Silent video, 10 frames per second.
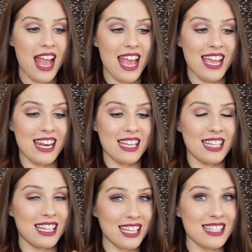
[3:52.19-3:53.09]
and
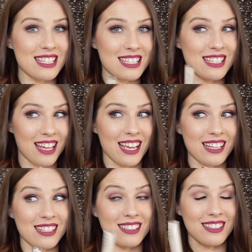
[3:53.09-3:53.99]
it is
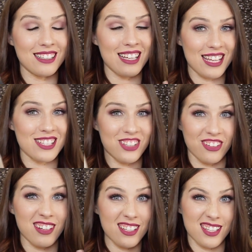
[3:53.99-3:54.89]
like as
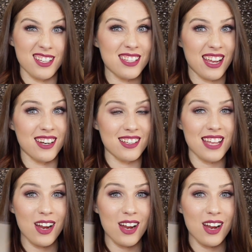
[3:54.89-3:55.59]
good as they say it is.